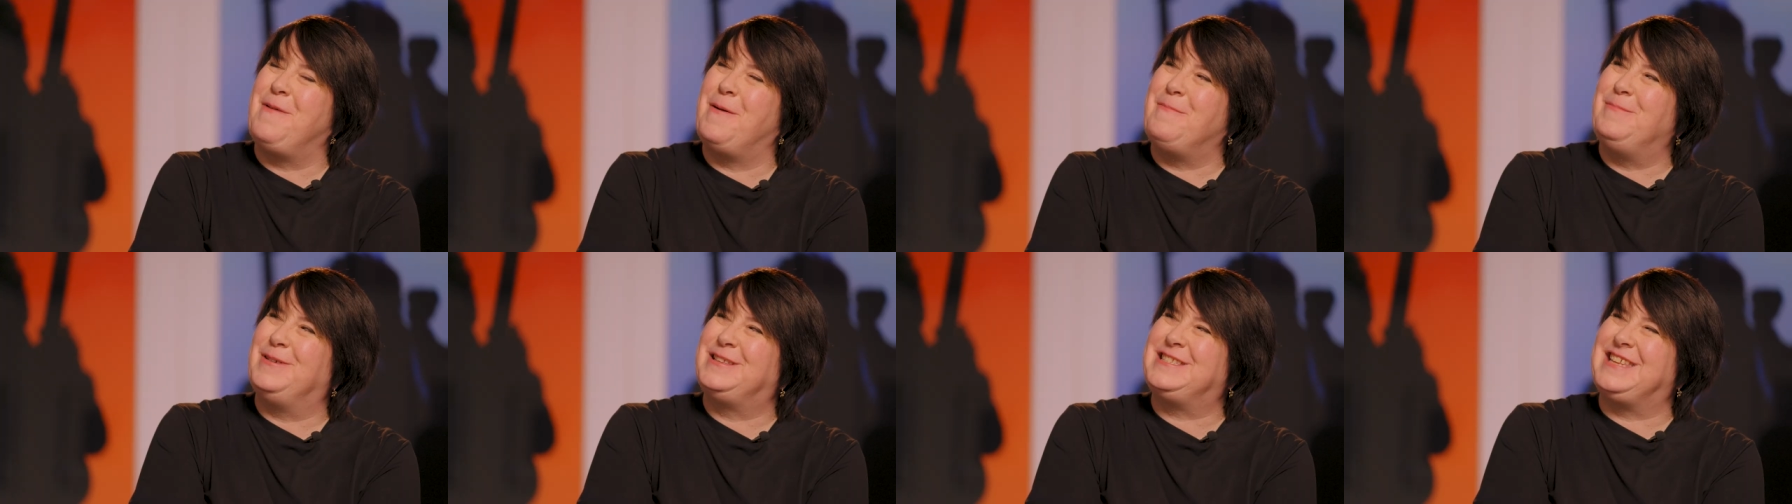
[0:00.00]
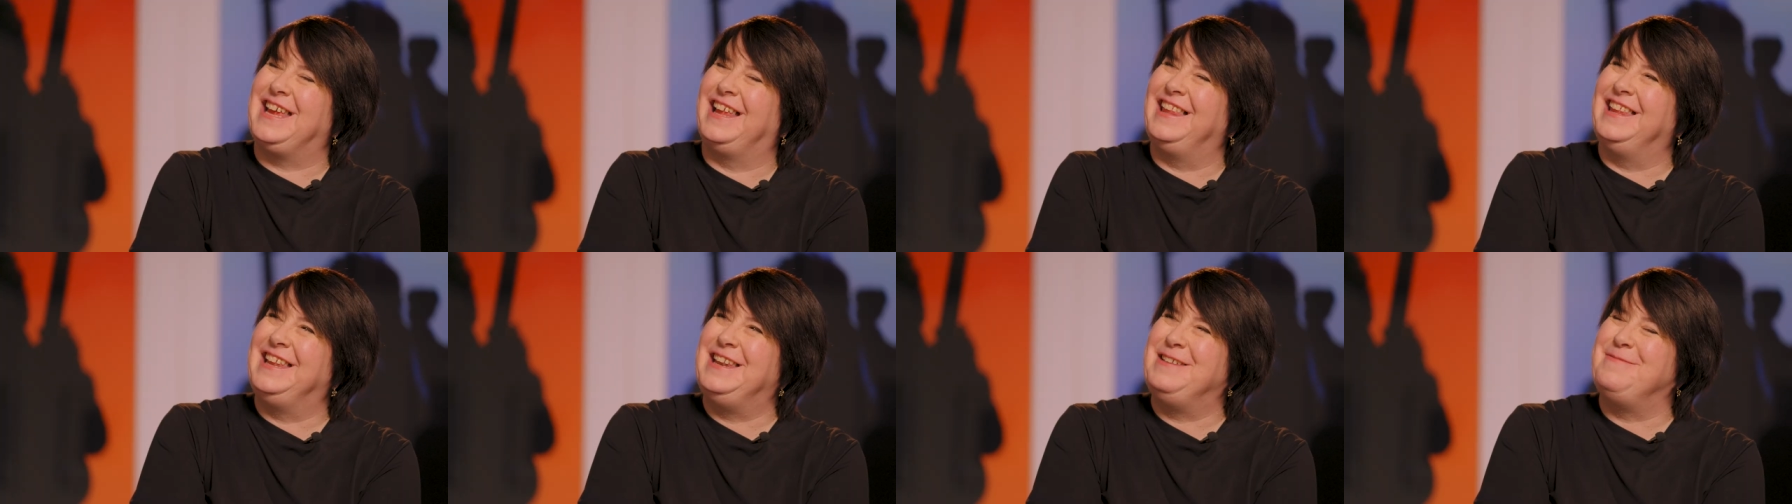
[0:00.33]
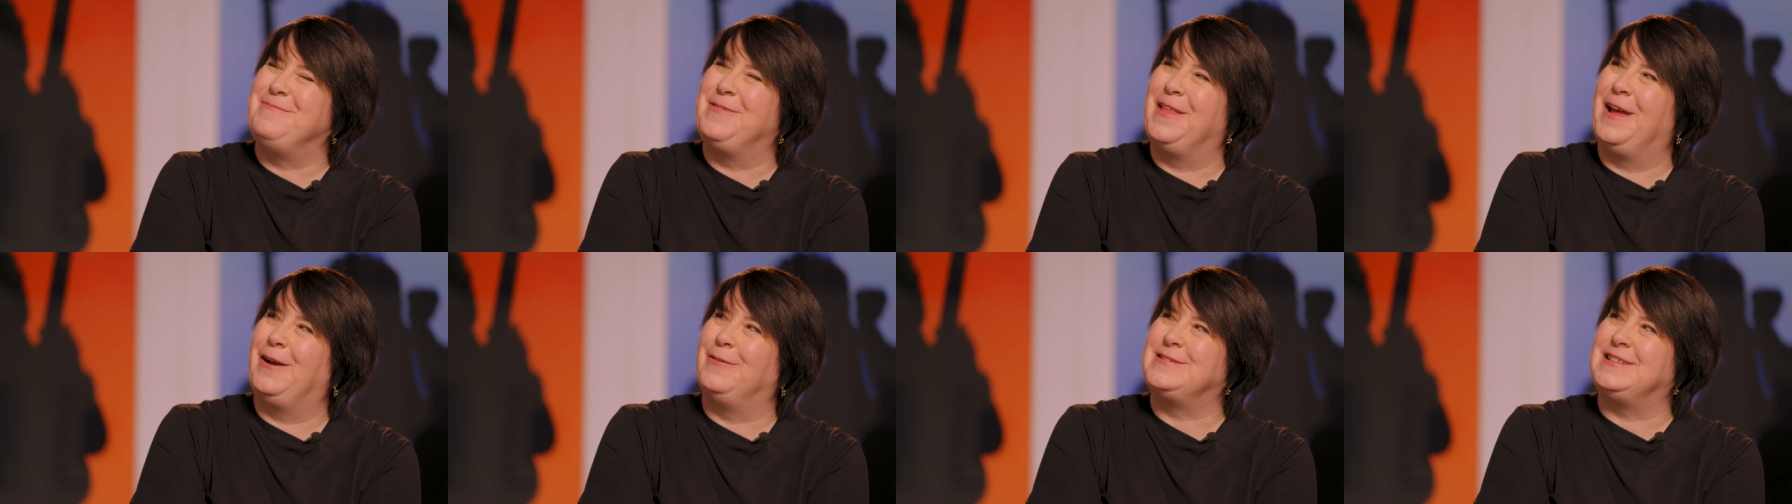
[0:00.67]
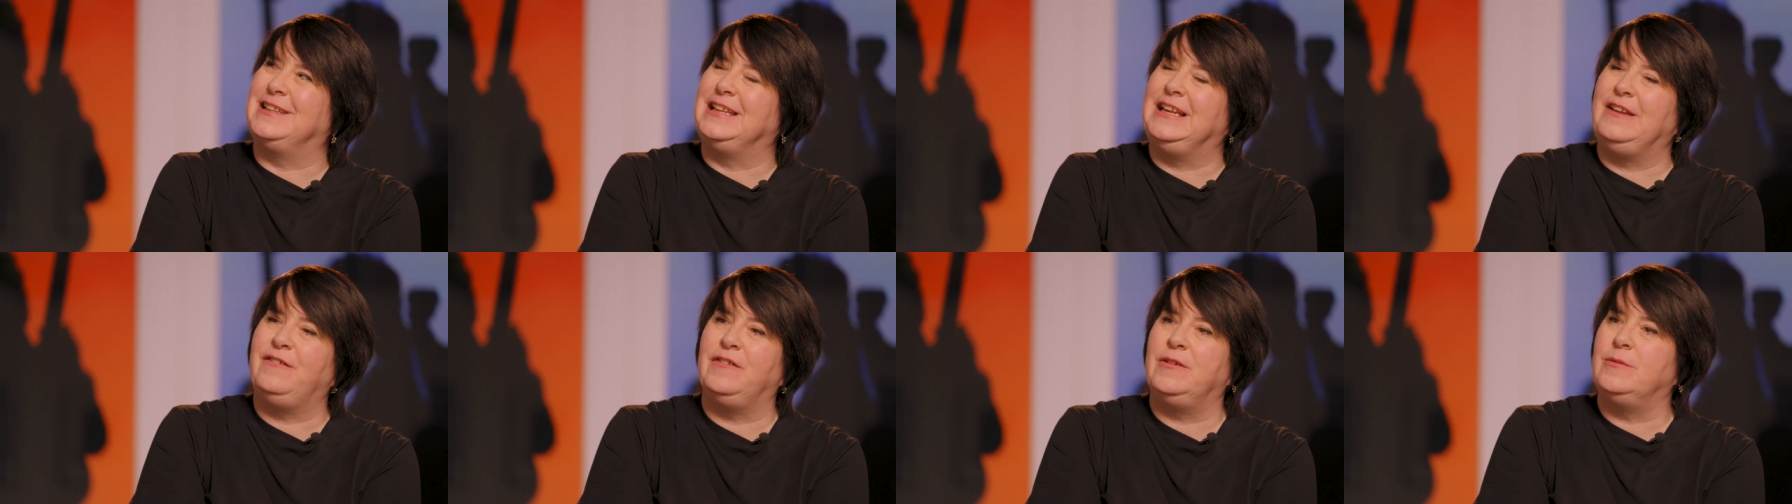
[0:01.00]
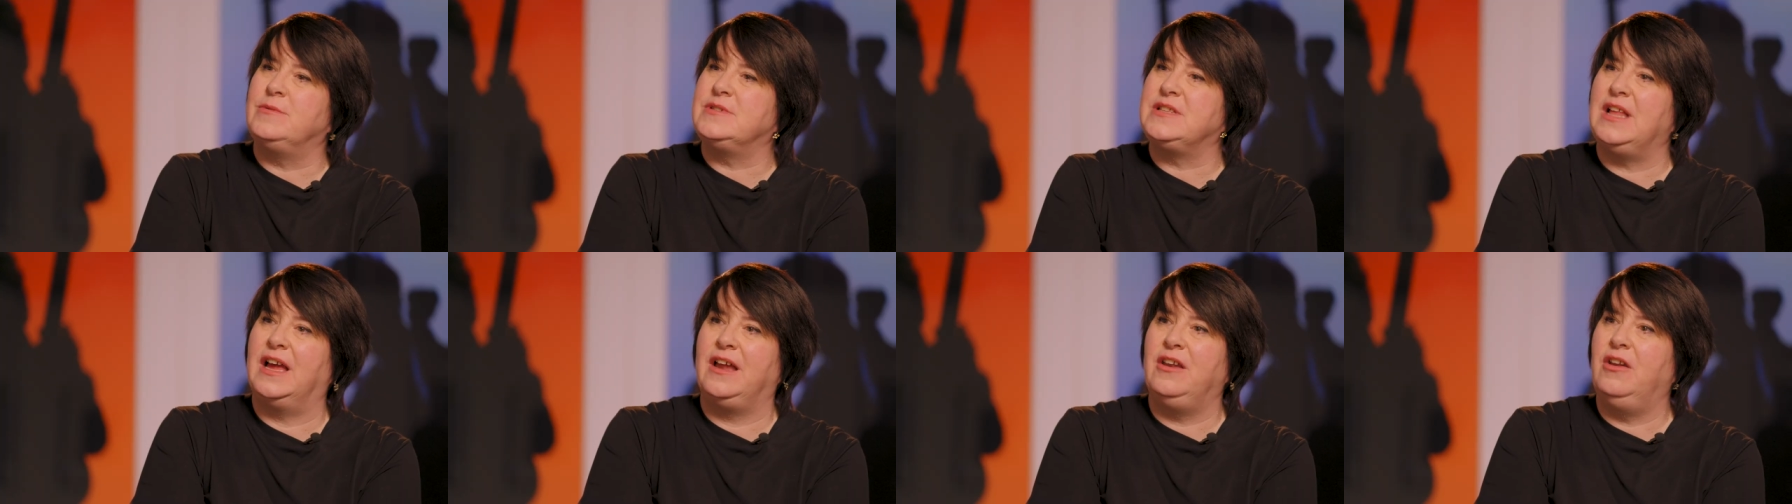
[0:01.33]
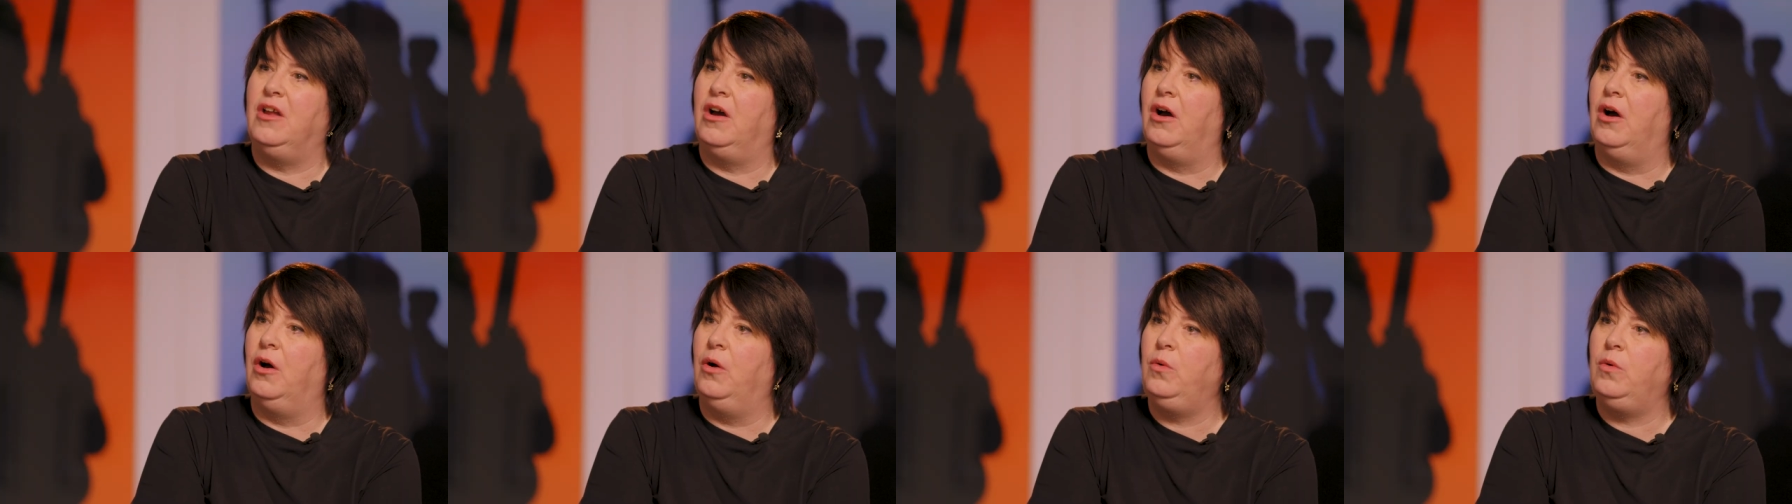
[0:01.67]
remember telling him that I was leaving, he was like,
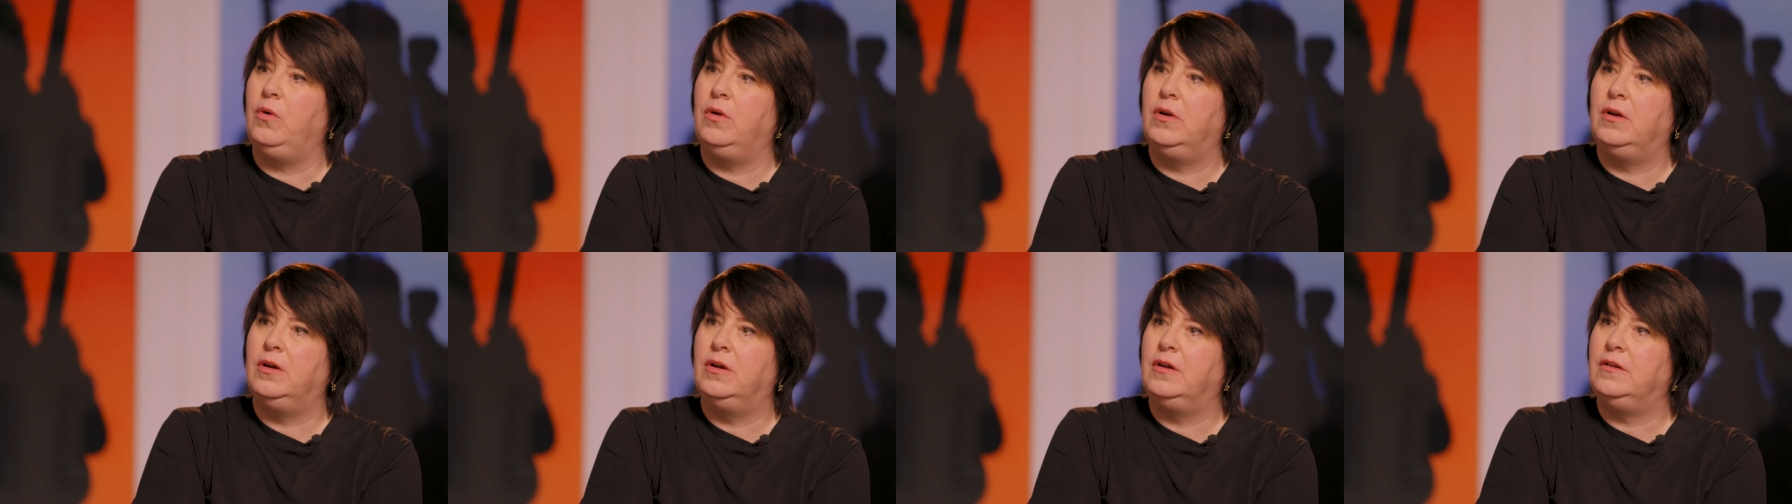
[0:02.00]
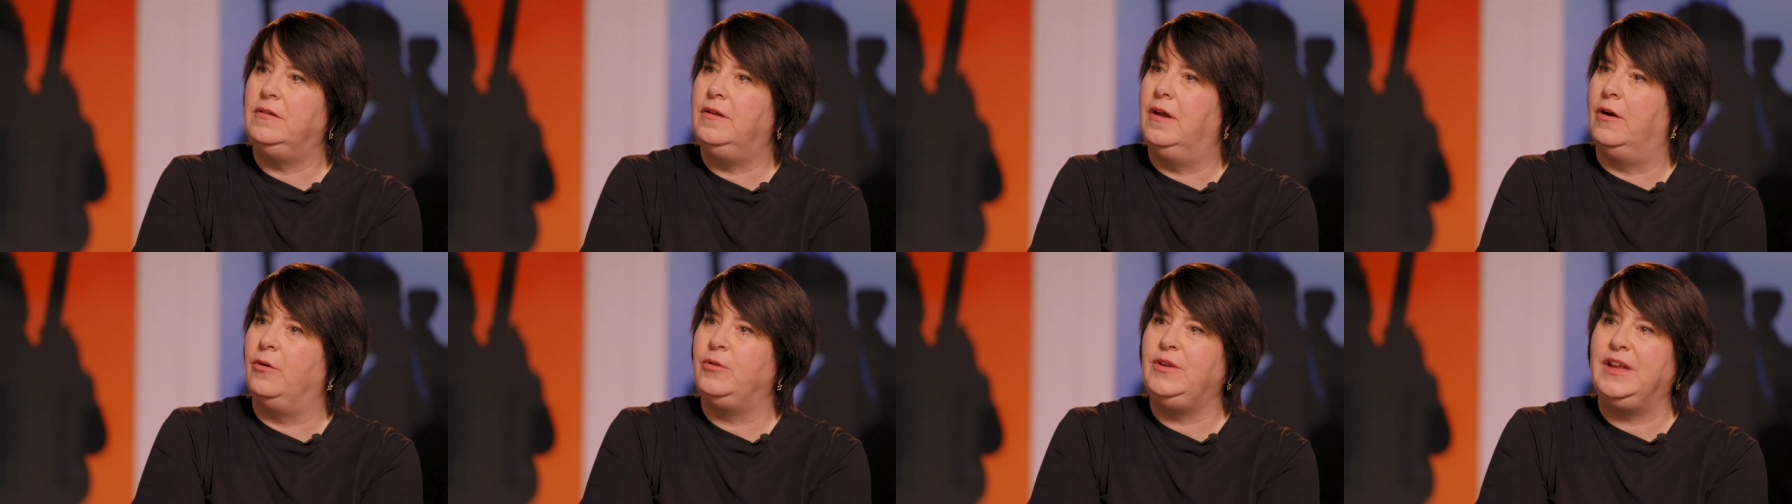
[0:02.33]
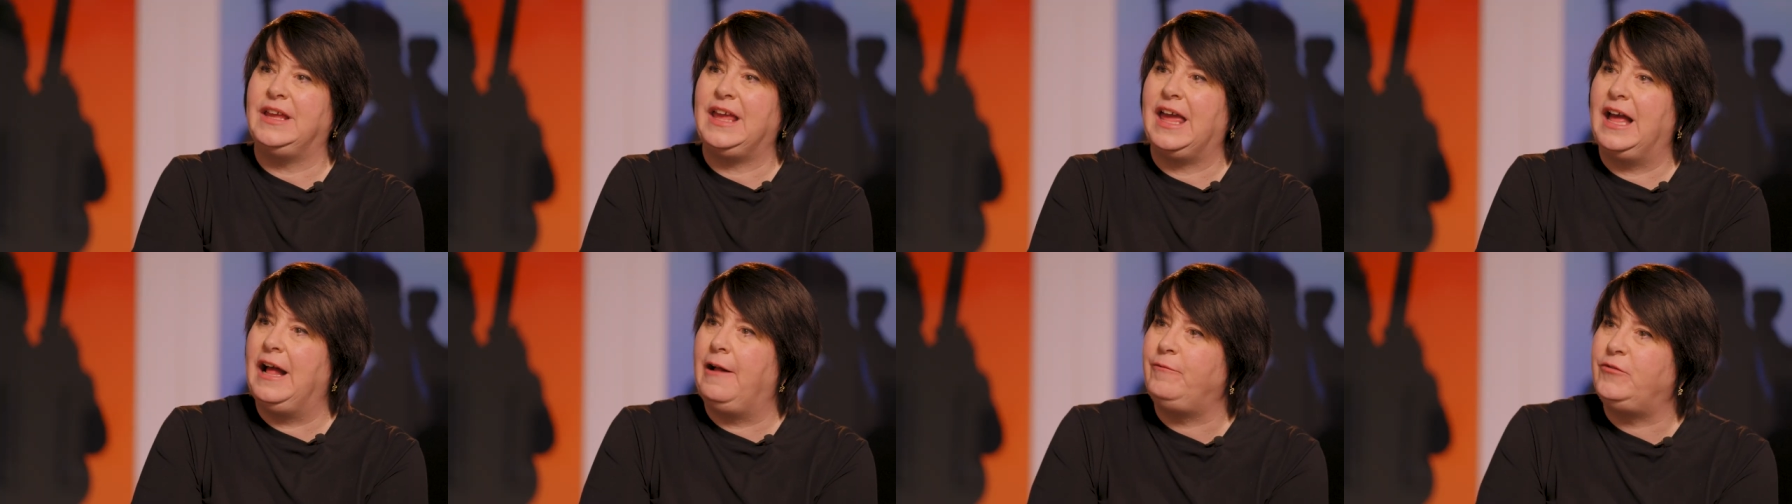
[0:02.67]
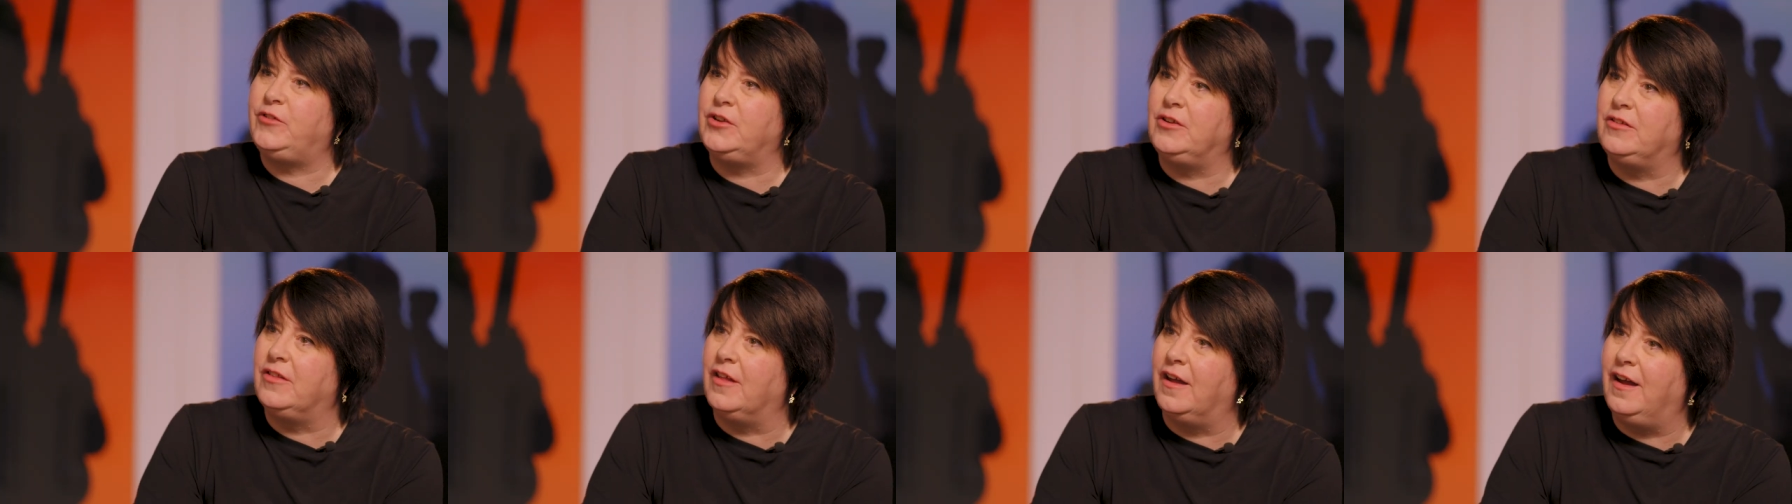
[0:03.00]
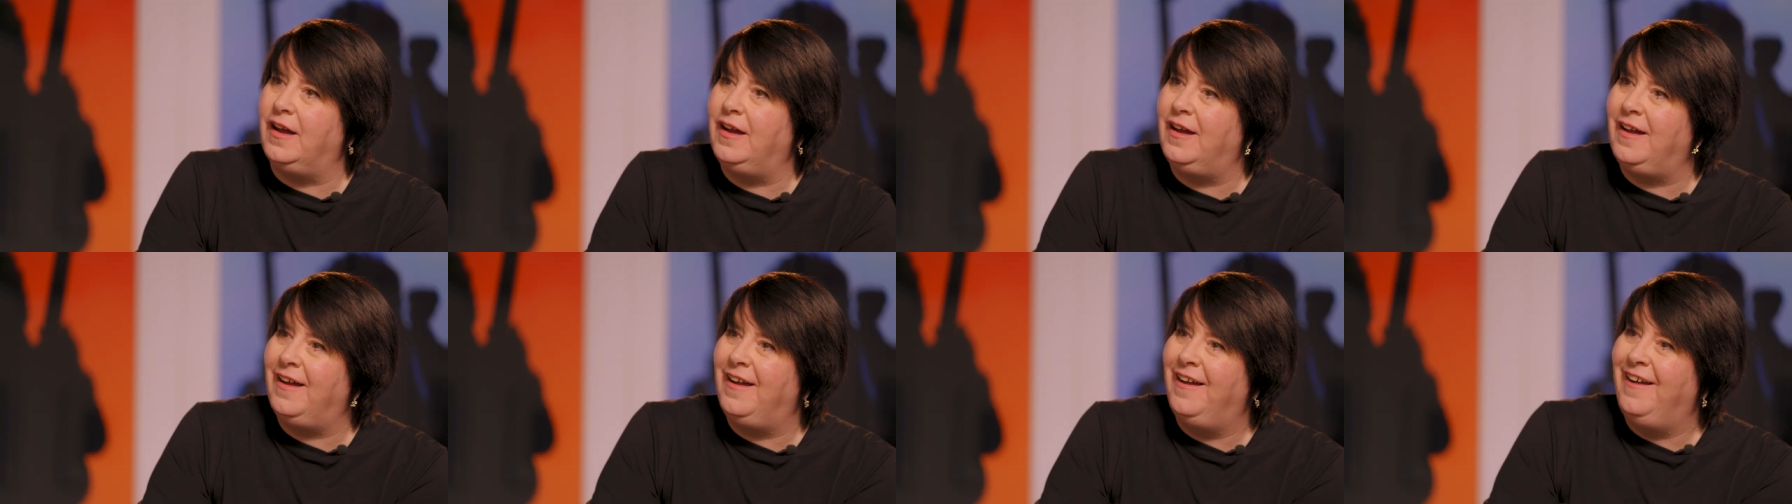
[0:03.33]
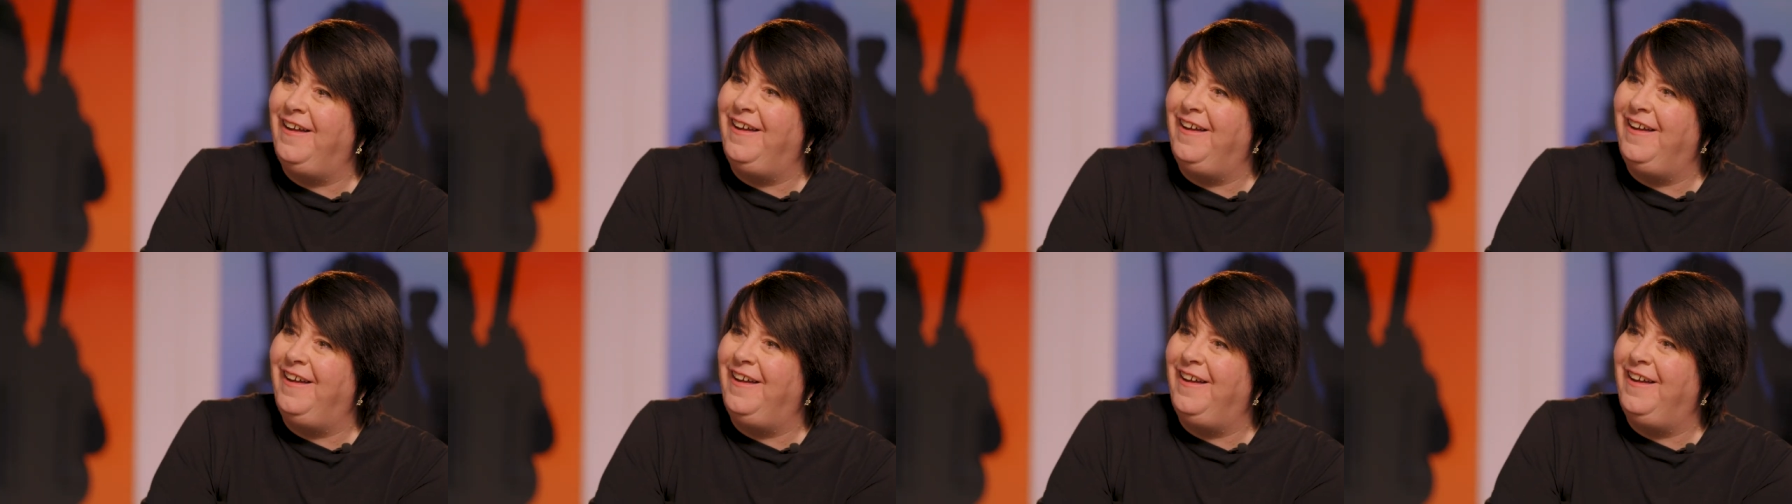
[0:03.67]
no, no, you can't do that.